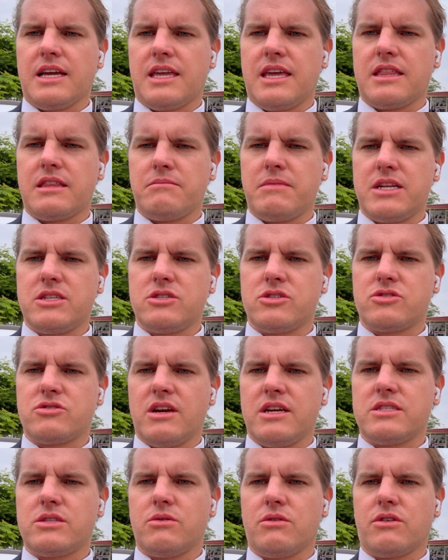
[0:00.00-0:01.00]
get the
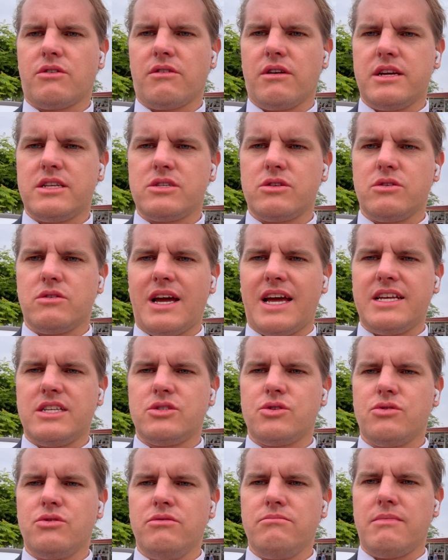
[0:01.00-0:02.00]
magistrate to agree to a
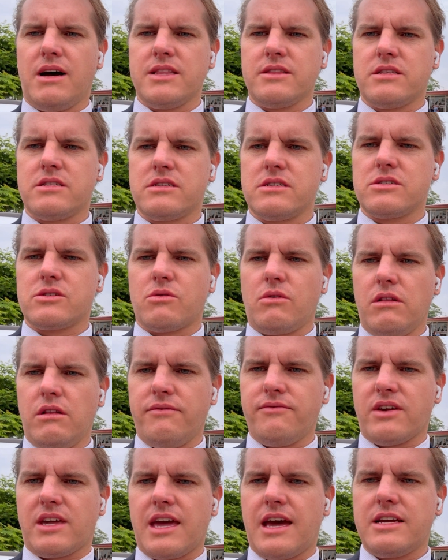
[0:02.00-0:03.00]
2-month
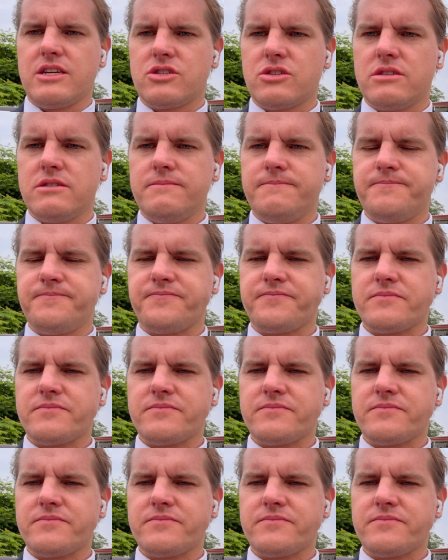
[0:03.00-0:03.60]
disqualification